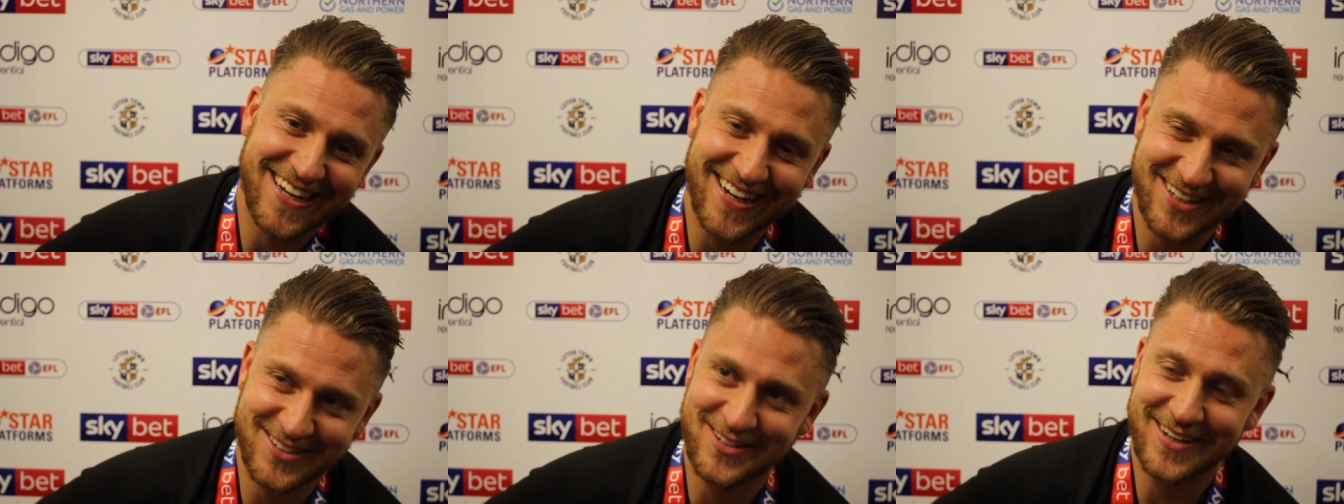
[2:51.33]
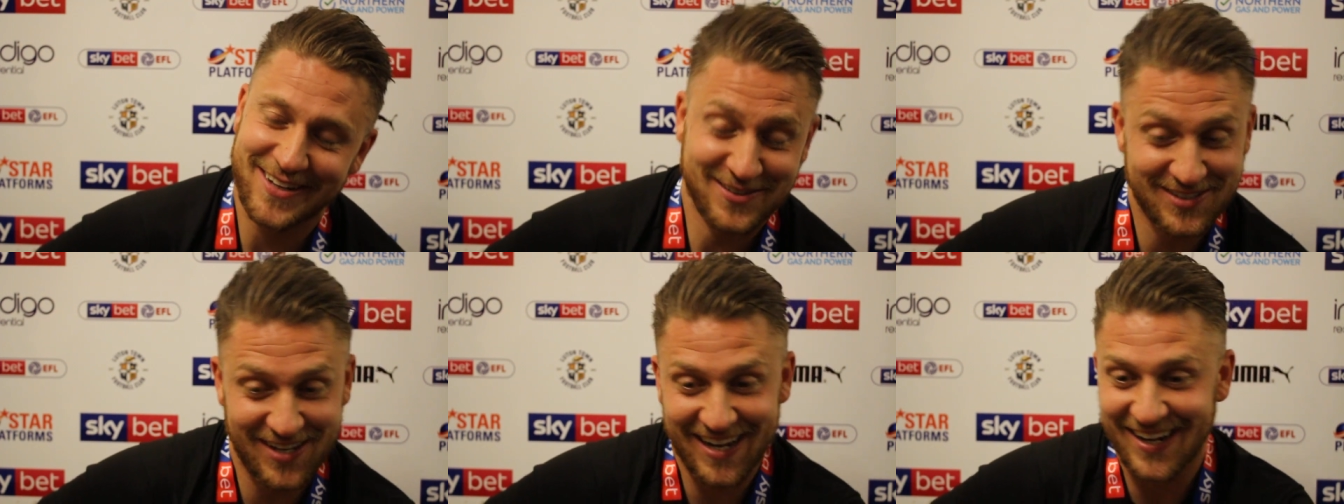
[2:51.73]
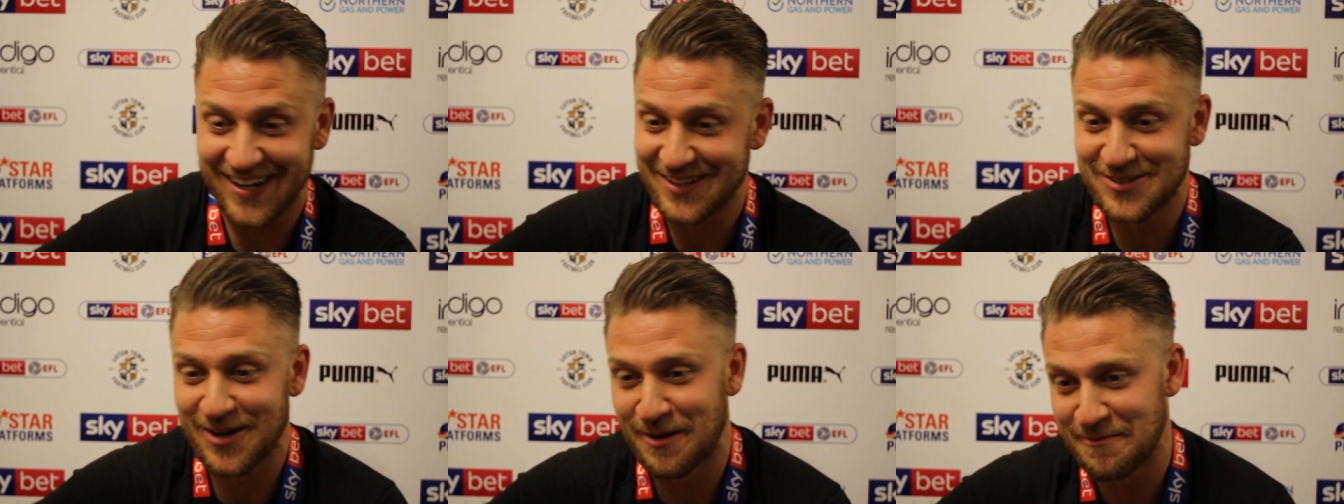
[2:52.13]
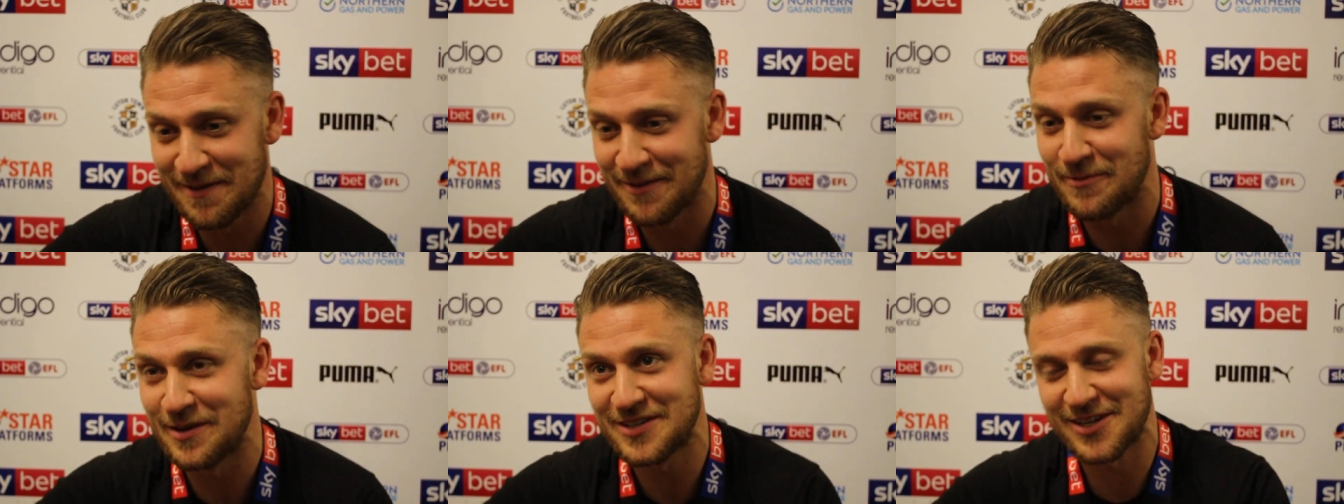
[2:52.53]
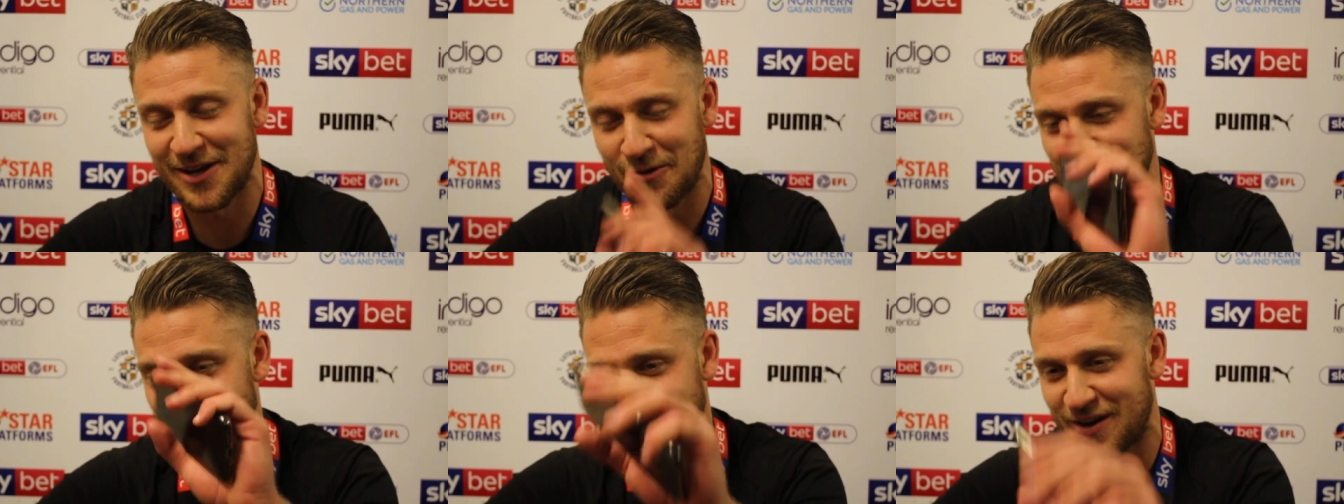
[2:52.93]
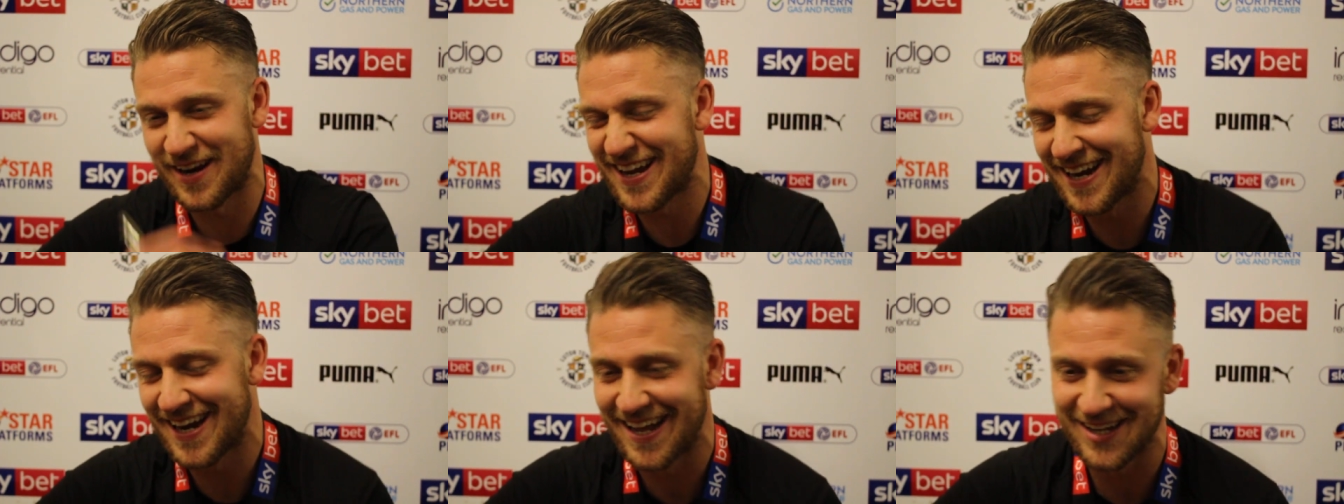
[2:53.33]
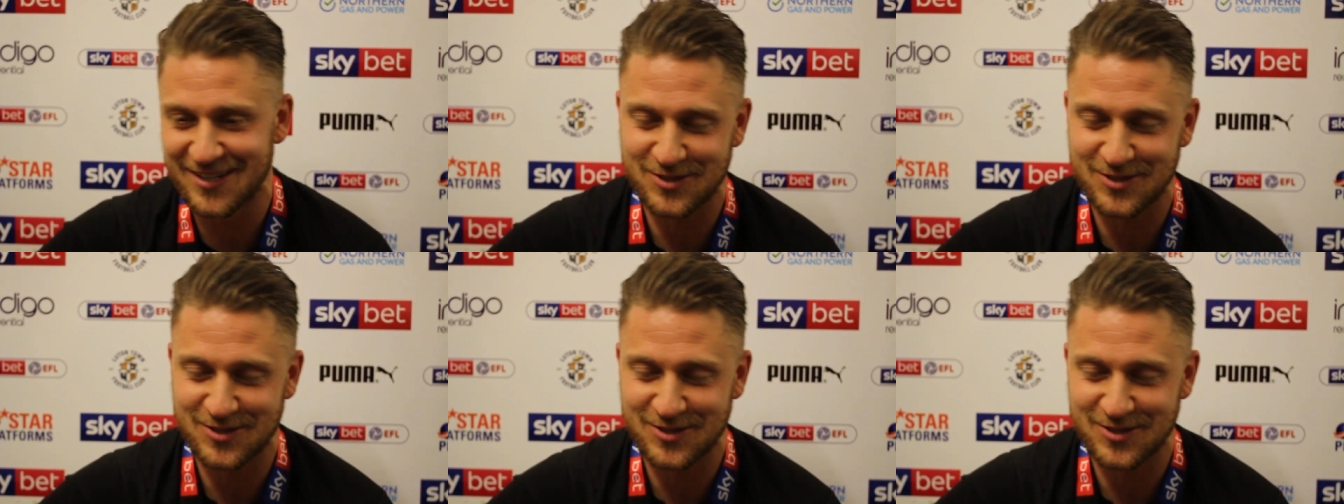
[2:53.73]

That's it. Sailor. Do you know what I mean? We sailed straight in there.